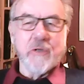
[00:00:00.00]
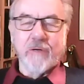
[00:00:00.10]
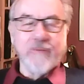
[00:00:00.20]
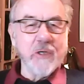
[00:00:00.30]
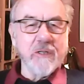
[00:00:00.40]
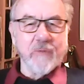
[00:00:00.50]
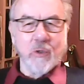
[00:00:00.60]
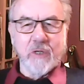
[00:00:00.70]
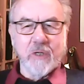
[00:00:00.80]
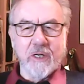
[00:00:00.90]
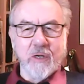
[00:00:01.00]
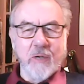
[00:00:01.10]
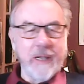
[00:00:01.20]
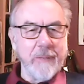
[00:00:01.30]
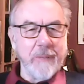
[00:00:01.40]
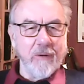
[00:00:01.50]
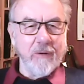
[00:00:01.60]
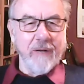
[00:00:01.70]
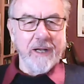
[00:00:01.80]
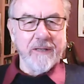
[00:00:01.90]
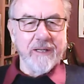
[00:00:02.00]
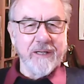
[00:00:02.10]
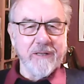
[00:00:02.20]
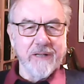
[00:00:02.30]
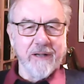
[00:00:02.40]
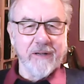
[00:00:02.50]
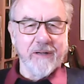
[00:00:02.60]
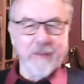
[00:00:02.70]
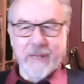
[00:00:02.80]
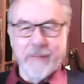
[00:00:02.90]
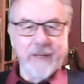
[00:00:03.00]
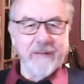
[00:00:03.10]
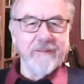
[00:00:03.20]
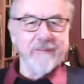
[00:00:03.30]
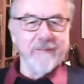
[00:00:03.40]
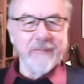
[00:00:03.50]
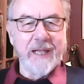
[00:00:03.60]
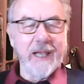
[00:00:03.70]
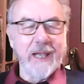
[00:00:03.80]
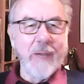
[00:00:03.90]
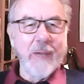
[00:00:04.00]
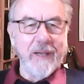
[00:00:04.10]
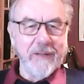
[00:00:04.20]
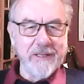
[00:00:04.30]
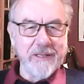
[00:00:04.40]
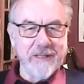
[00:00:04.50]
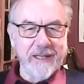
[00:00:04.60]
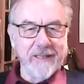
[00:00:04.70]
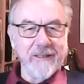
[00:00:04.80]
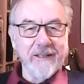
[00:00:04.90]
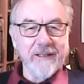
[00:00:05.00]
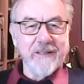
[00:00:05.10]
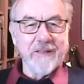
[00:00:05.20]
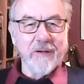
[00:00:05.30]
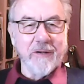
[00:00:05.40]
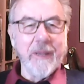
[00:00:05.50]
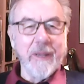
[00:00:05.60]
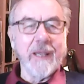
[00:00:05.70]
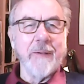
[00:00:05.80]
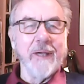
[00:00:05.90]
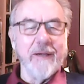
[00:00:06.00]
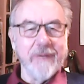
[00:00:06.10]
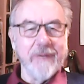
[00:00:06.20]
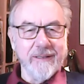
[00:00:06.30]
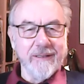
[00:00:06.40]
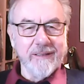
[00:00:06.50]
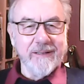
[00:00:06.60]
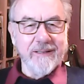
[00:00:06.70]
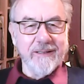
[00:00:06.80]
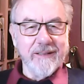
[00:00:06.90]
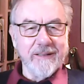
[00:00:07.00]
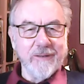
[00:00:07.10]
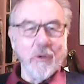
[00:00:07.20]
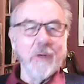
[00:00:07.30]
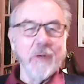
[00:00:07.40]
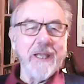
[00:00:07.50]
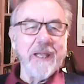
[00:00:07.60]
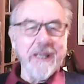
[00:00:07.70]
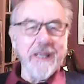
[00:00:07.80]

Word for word: First of all, can you hear me all right? The sound can be a bit, bit echoey on this thing. So yeah. am I coming over audibly?